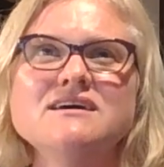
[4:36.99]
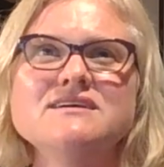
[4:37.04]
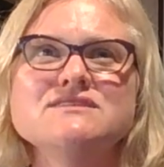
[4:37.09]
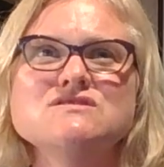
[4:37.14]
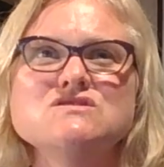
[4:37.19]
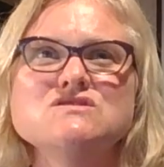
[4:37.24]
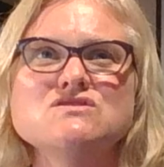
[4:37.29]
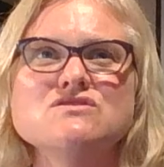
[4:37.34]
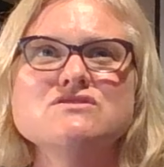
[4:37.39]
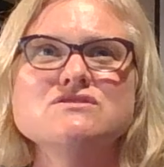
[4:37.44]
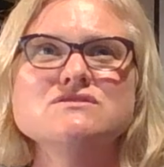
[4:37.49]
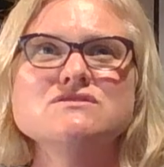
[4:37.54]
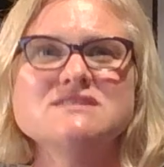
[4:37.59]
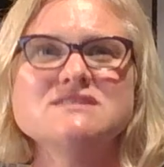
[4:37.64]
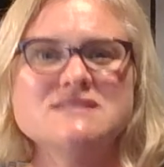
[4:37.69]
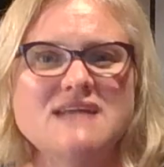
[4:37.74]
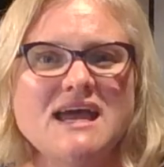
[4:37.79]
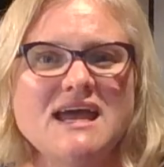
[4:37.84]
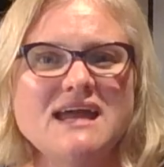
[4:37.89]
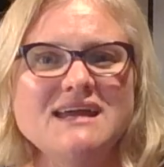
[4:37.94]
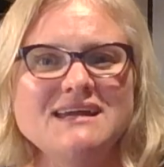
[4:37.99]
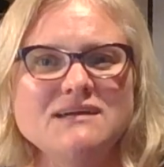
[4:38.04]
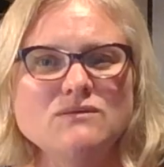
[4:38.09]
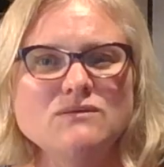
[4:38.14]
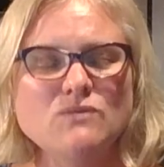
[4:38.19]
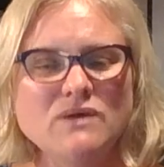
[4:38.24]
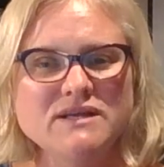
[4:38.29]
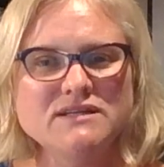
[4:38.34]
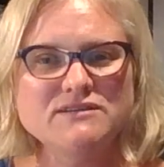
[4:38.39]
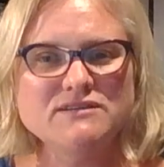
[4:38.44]
So today,
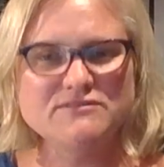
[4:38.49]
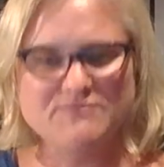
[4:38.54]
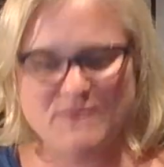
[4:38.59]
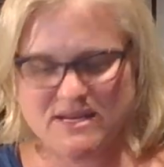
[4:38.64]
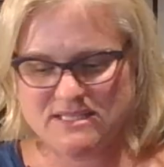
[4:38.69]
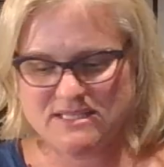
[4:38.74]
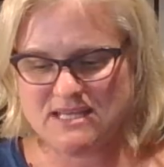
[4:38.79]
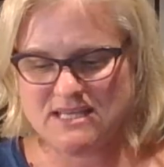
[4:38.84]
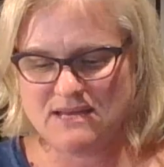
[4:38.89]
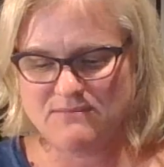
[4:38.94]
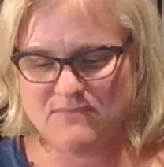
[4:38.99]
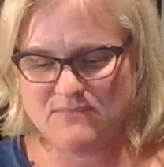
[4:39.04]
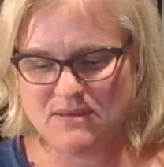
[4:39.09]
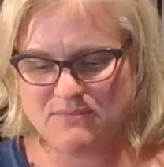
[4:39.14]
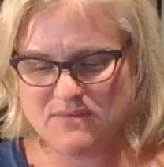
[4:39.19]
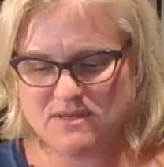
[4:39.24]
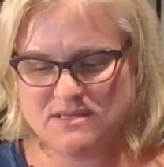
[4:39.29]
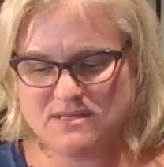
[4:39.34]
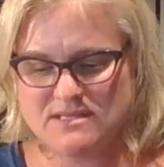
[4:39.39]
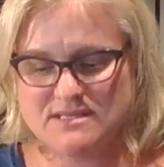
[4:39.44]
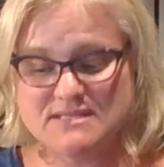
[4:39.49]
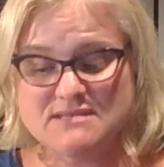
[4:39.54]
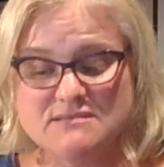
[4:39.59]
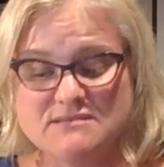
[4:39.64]
one of my team members